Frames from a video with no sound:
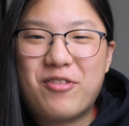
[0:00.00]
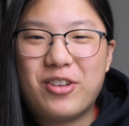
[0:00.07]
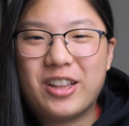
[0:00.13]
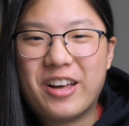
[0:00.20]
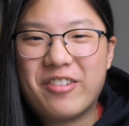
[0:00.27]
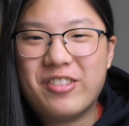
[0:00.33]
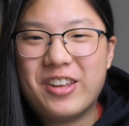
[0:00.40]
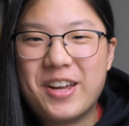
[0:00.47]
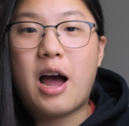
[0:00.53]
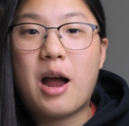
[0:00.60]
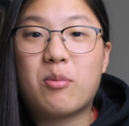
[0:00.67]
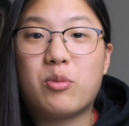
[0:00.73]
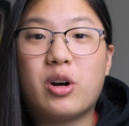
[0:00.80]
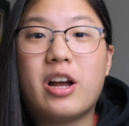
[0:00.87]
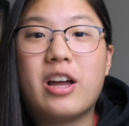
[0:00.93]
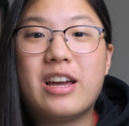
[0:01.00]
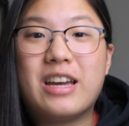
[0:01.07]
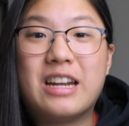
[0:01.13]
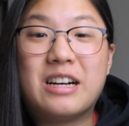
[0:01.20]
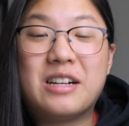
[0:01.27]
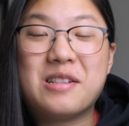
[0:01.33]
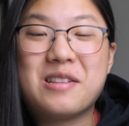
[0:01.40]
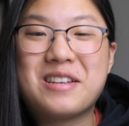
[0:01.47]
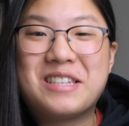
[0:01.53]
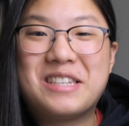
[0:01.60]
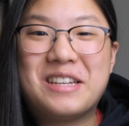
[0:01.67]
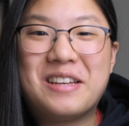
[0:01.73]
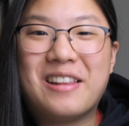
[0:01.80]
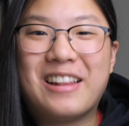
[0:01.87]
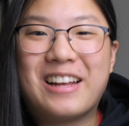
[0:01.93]
if you loved it. I'm Raya, and I'll
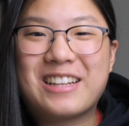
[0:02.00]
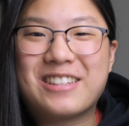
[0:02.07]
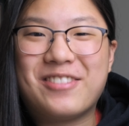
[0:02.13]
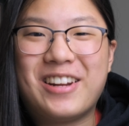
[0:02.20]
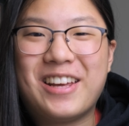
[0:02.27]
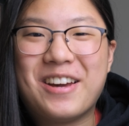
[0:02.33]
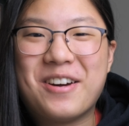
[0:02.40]
see you in the next